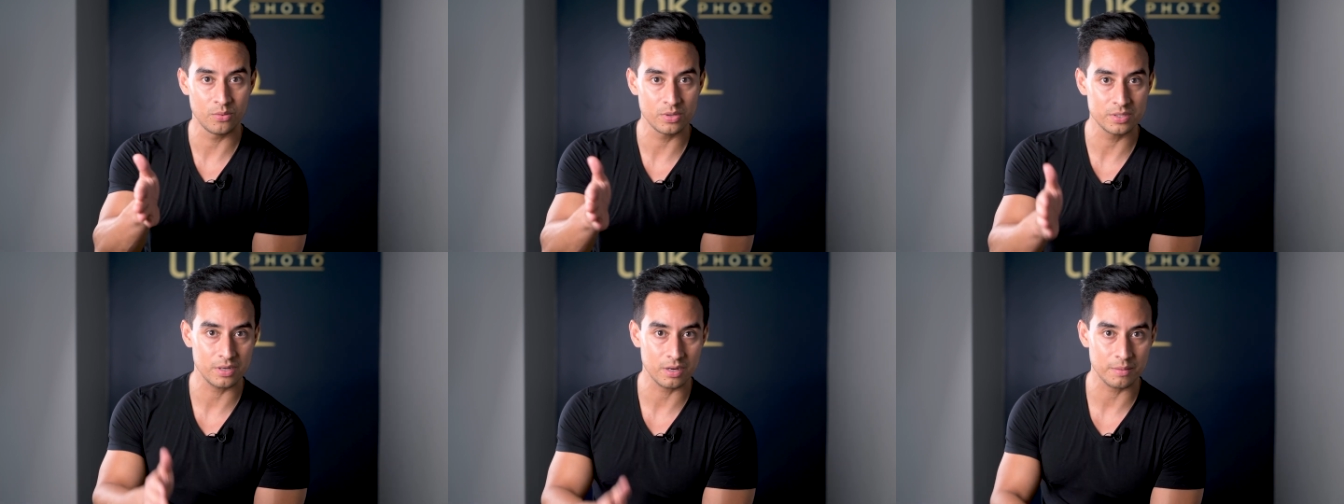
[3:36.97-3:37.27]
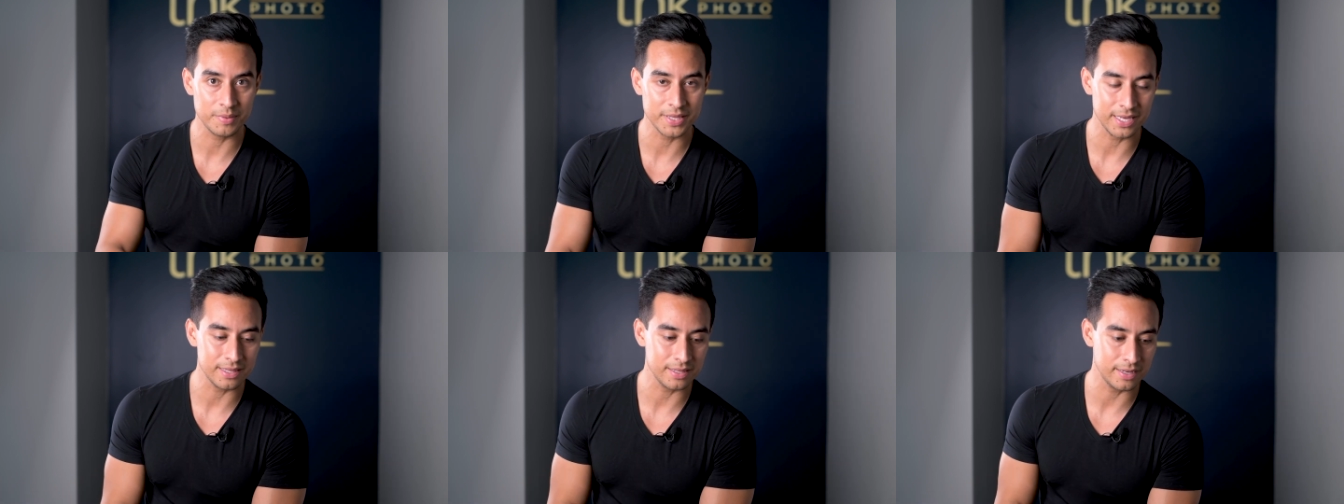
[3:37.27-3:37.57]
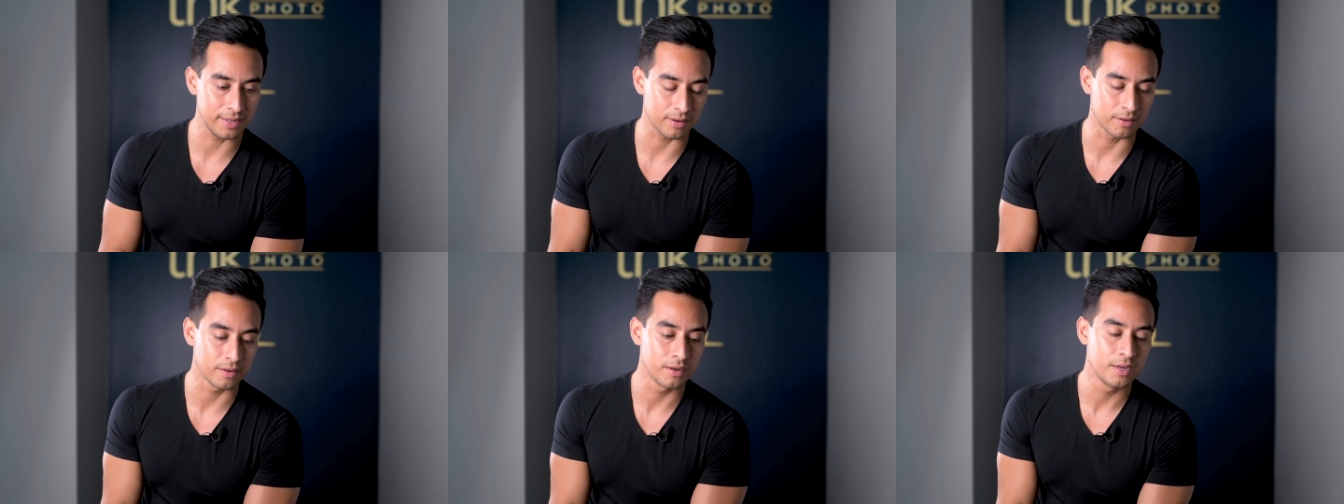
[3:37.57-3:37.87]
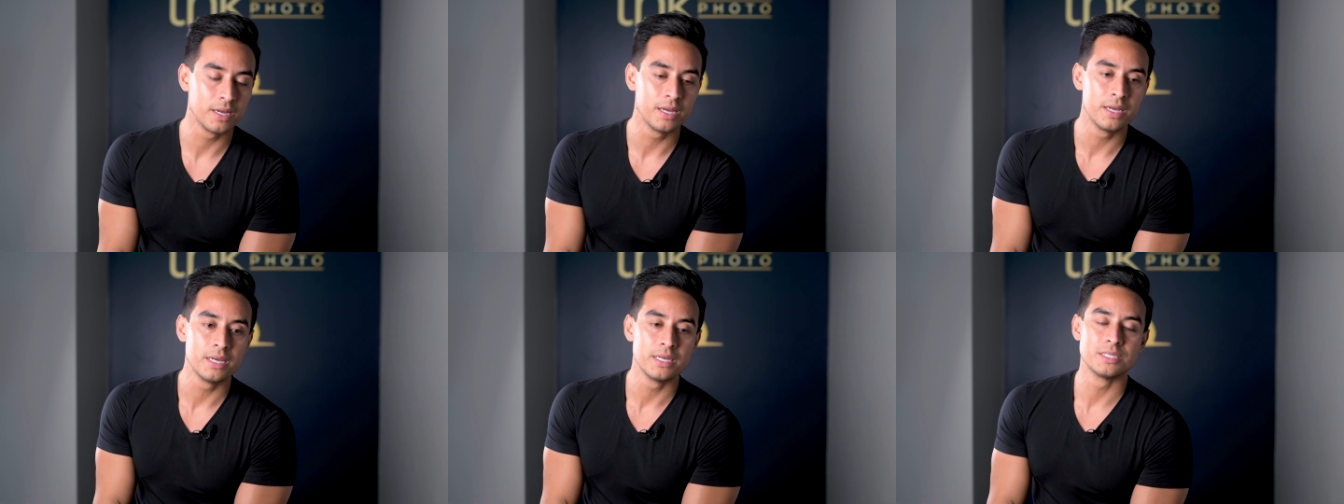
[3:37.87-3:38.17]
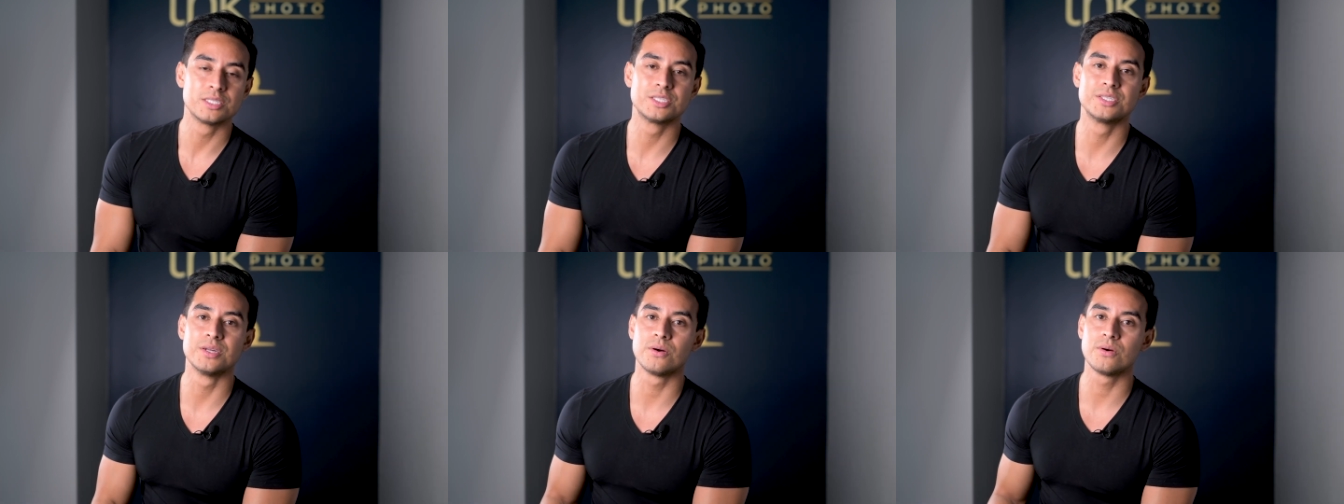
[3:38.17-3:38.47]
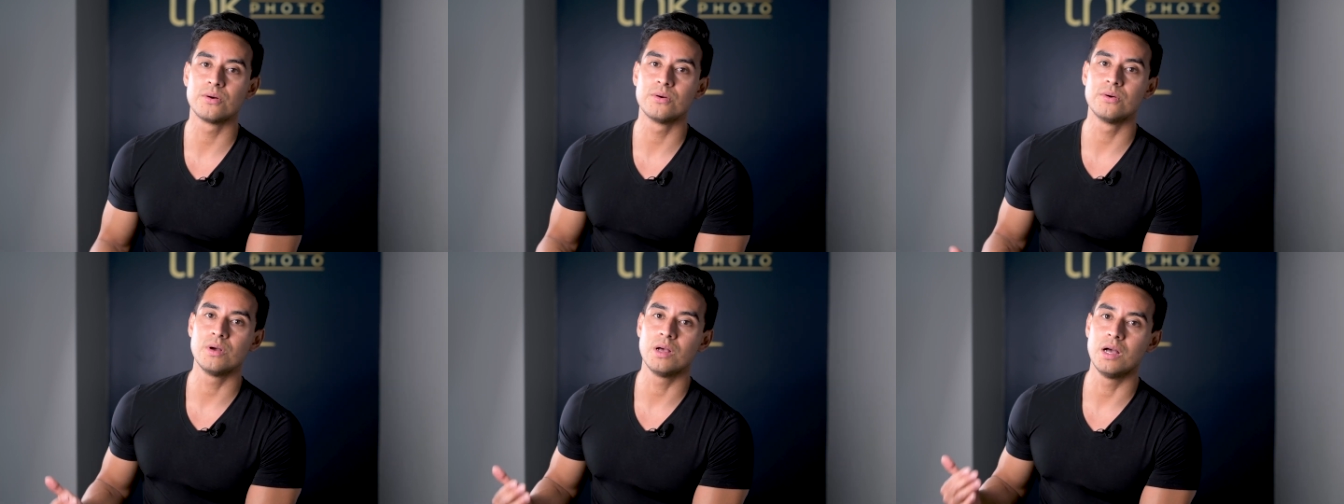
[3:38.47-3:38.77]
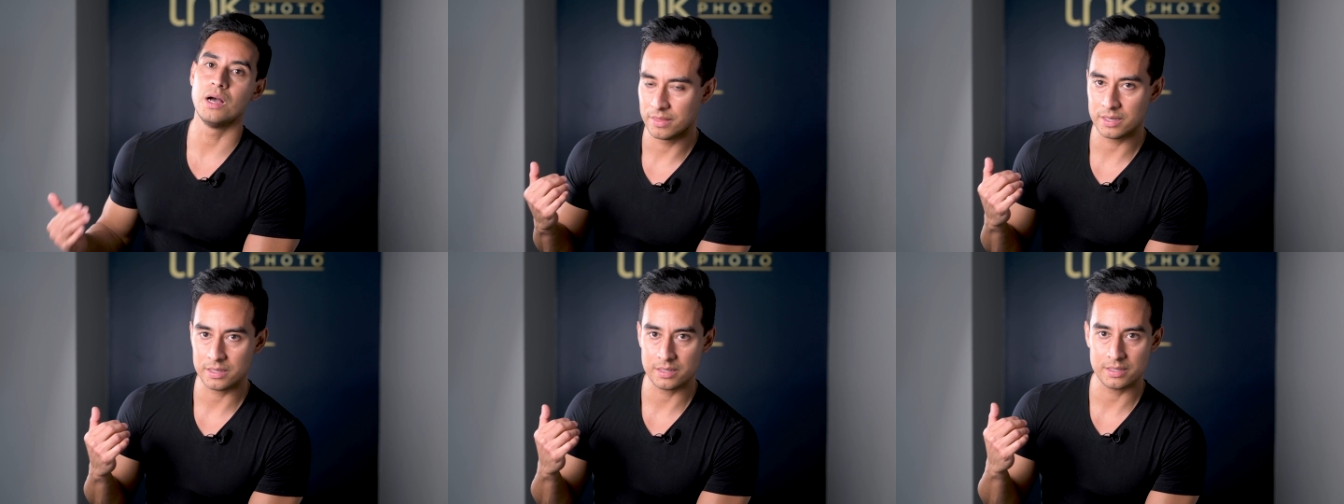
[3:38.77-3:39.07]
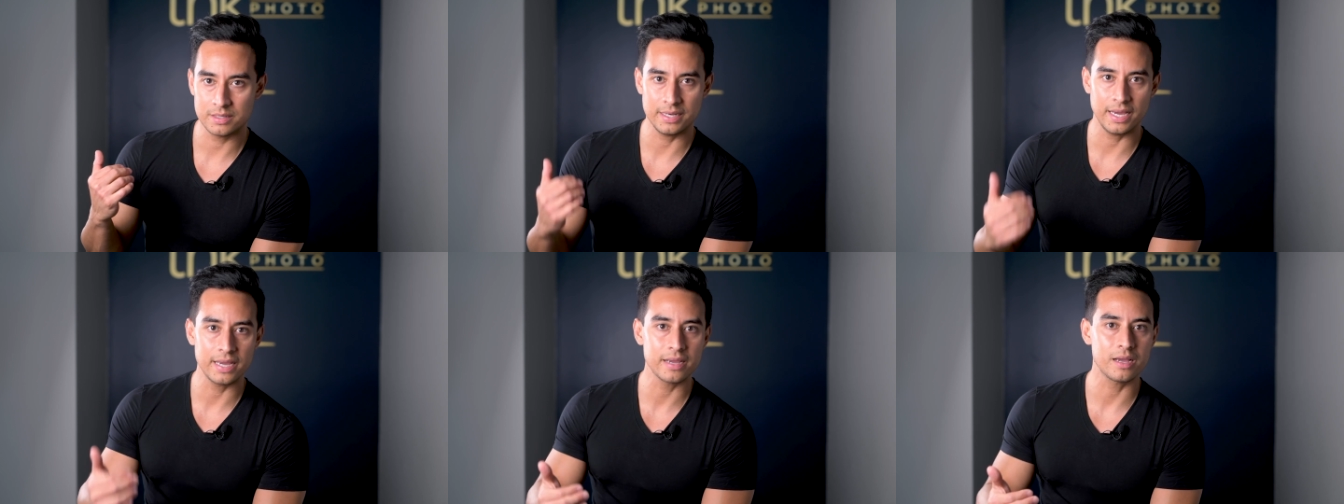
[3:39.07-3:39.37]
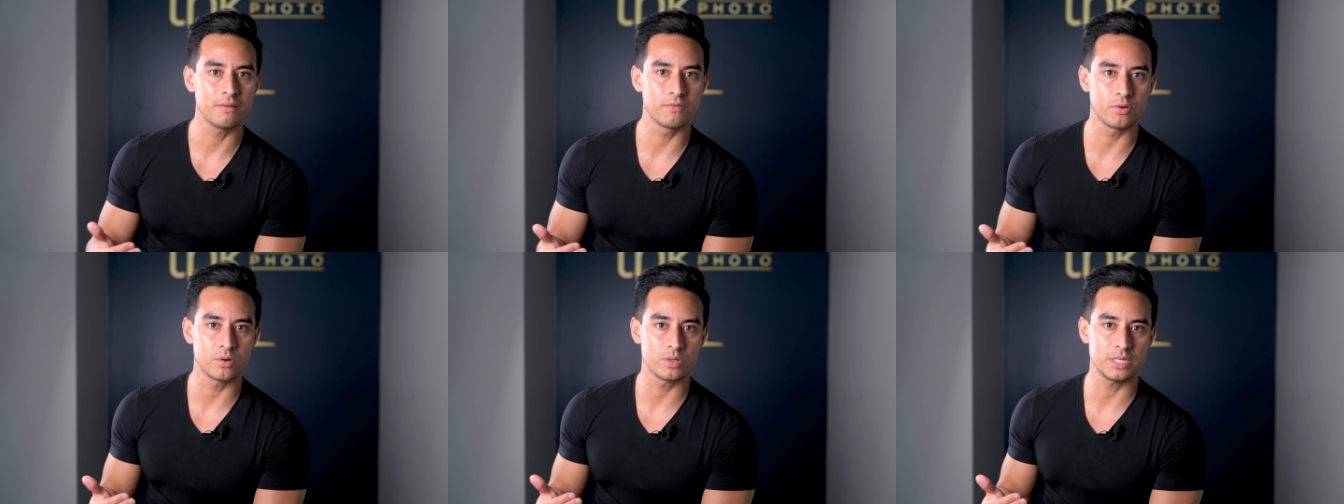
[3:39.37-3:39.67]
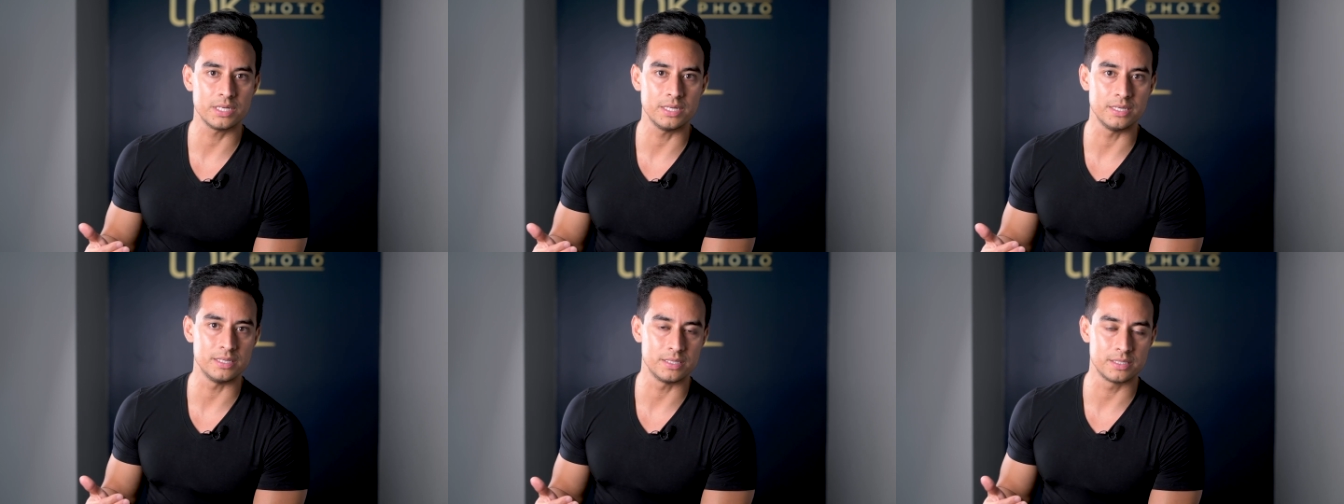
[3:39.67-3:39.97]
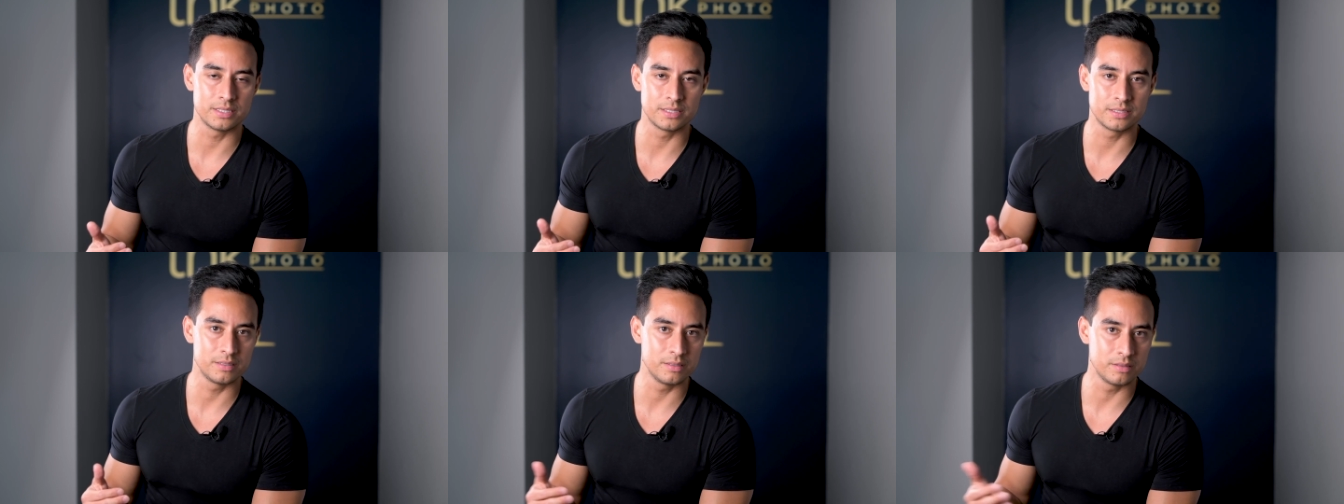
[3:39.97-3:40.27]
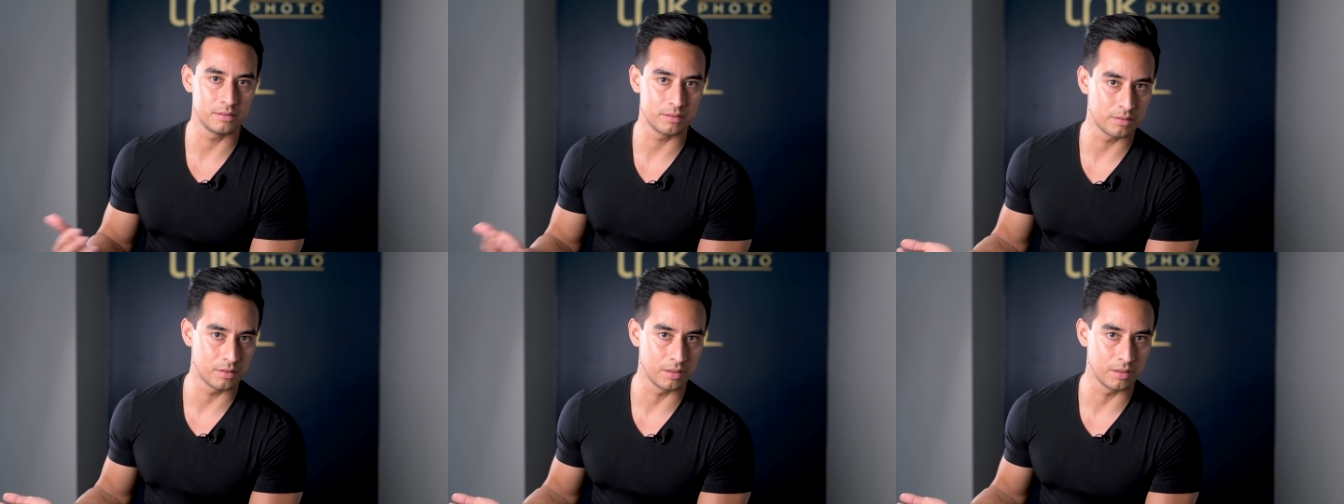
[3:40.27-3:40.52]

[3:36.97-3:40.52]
we'll talk about that later. So the Nikon version is